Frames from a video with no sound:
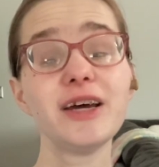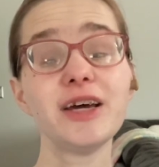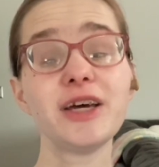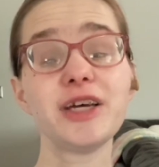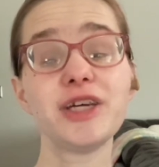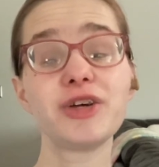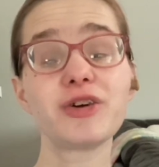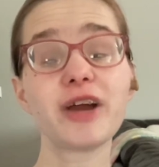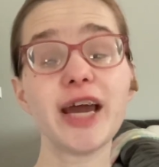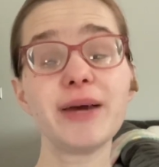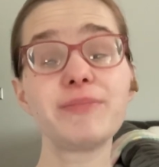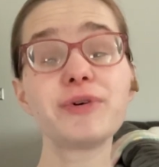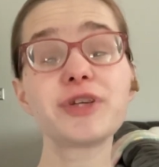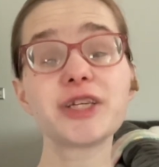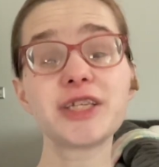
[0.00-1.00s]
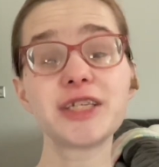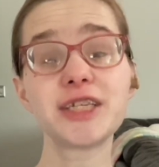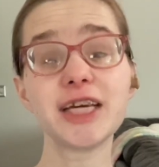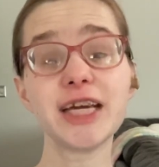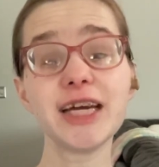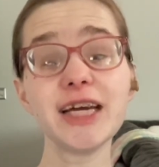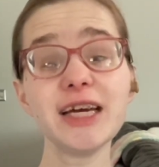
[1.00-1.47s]
you're able to
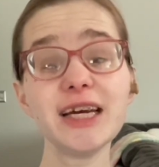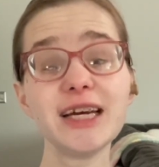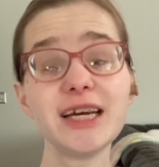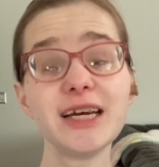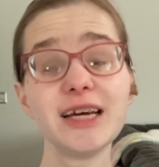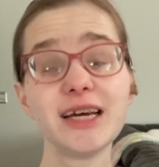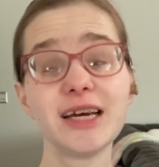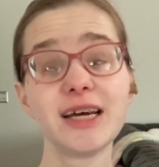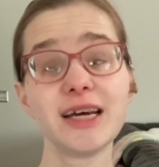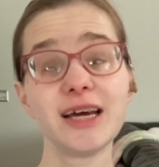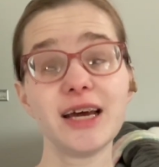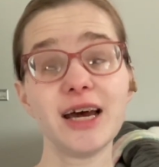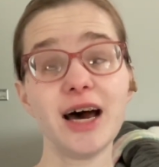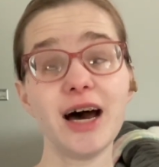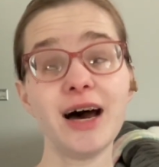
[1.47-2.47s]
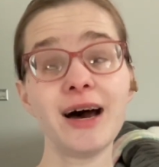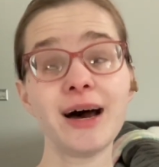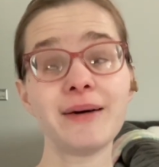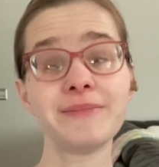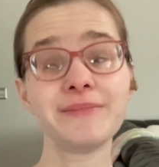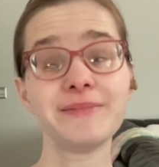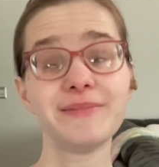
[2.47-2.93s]
see?
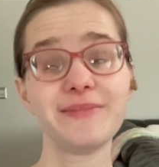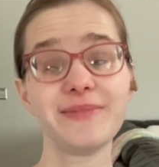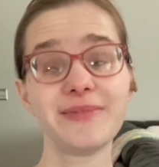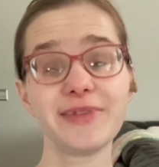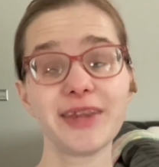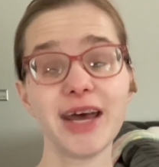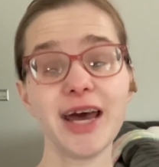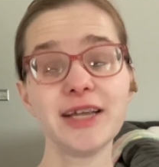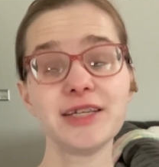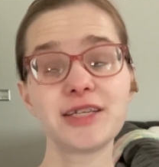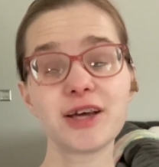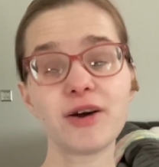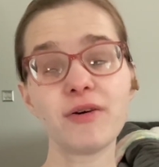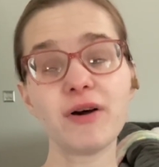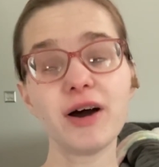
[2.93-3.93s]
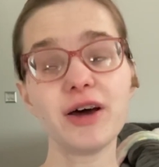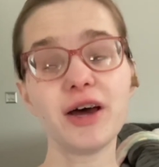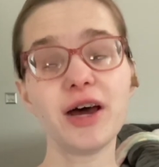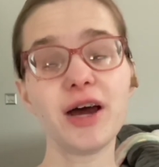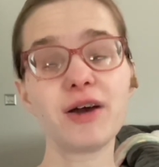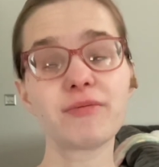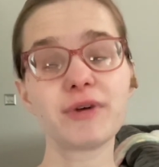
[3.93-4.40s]
And so
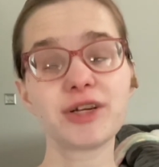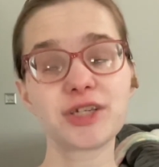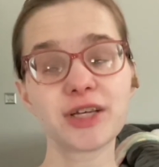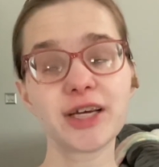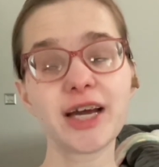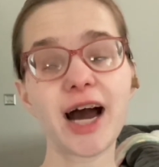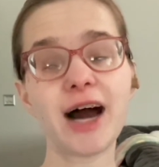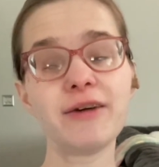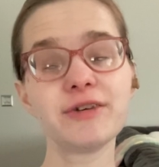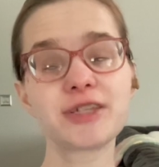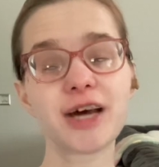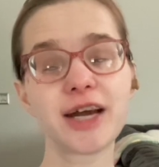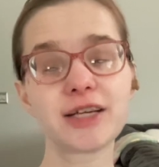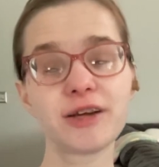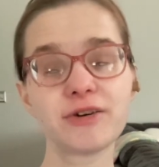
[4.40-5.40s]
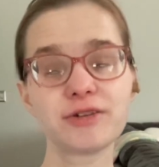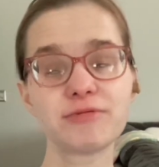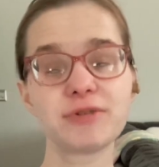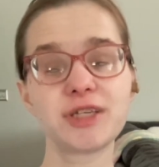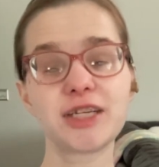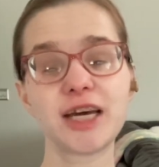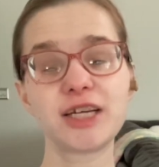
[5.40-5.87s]
originally I was diagnosed
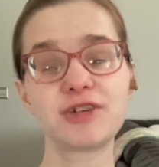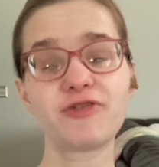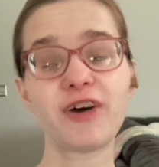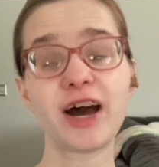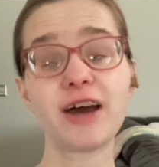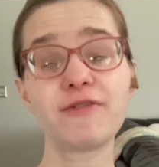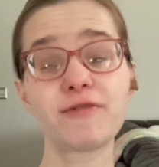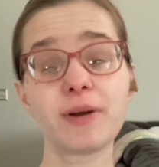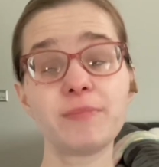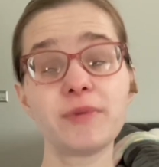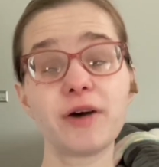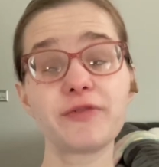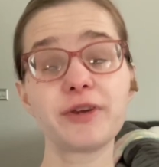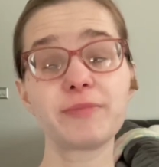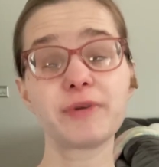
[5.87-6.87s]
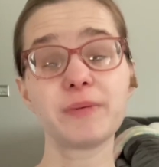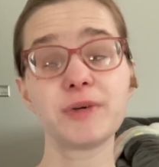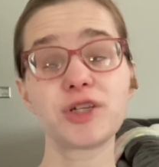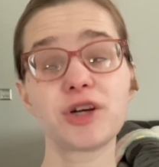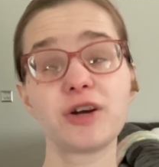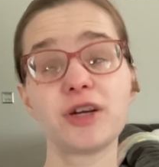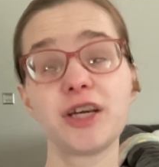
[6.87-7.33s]
with stage 5 retinopathy
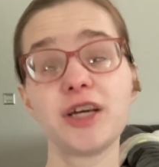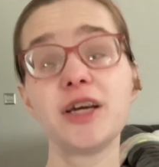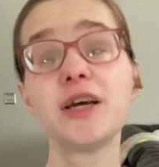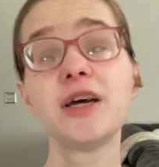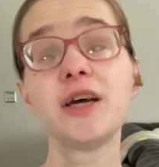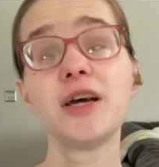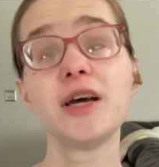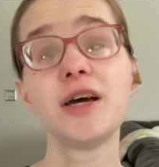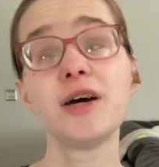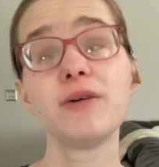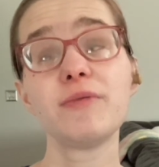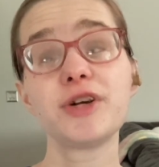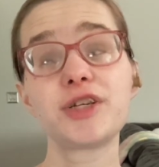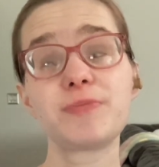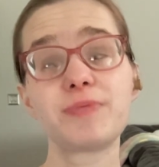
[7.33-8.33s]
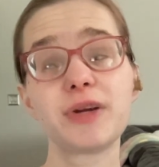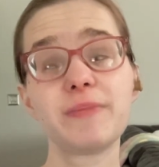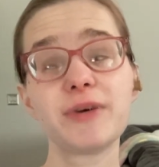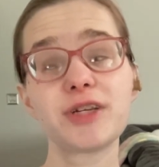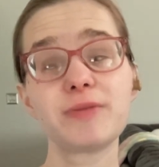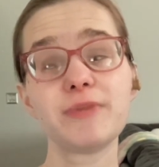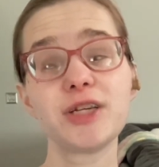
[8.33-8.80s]
prematurity, which pretty
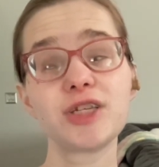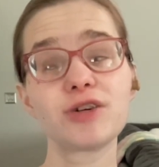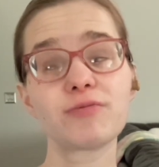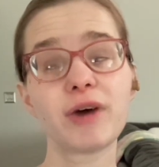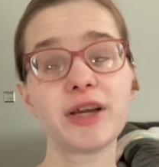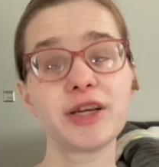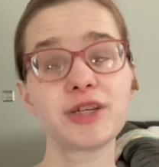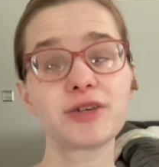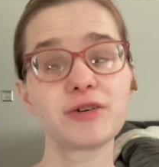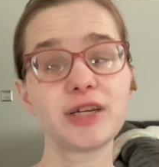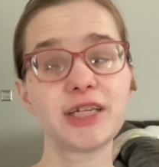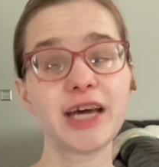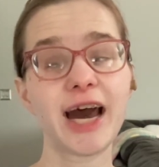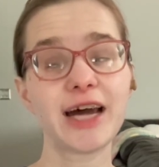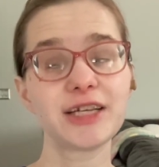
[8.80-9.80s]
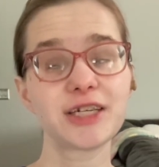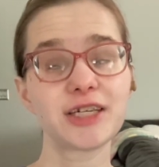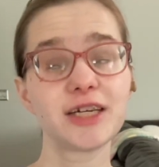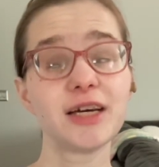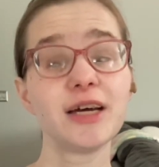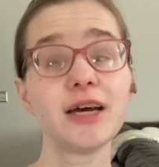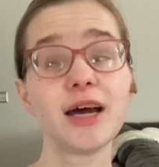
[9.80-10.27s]
much means your retinas are
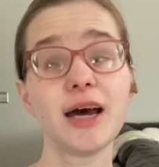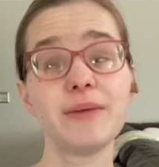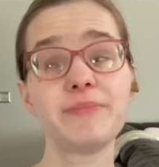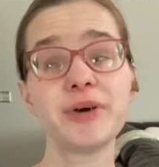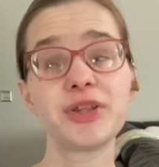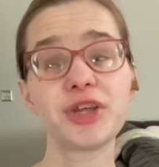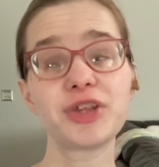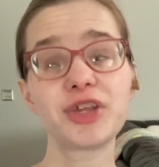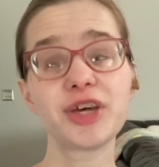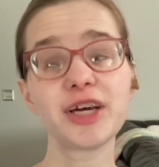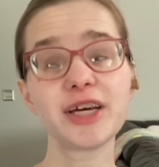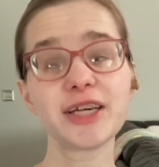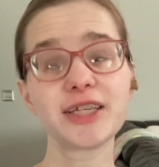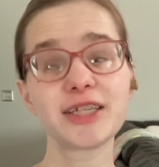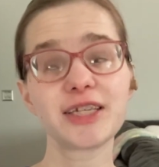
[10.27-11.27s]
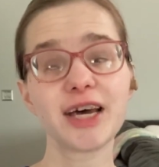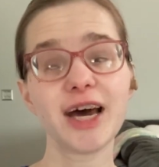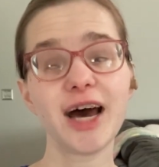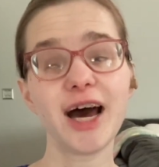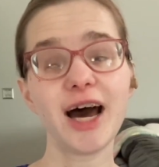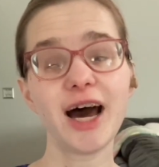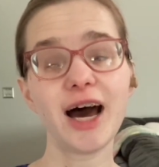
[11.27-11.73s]
detached. But the thing is,
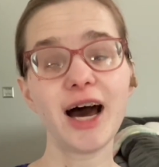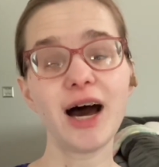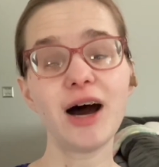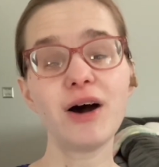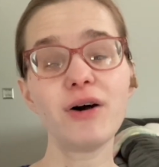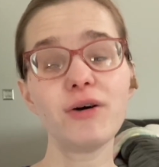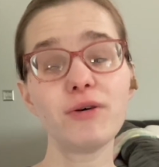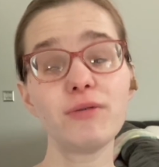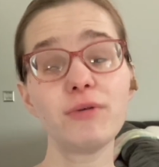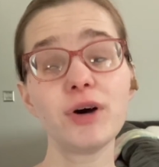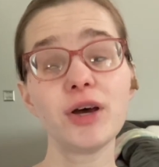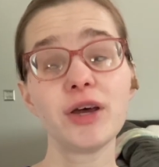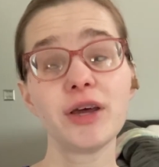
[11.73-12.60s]
how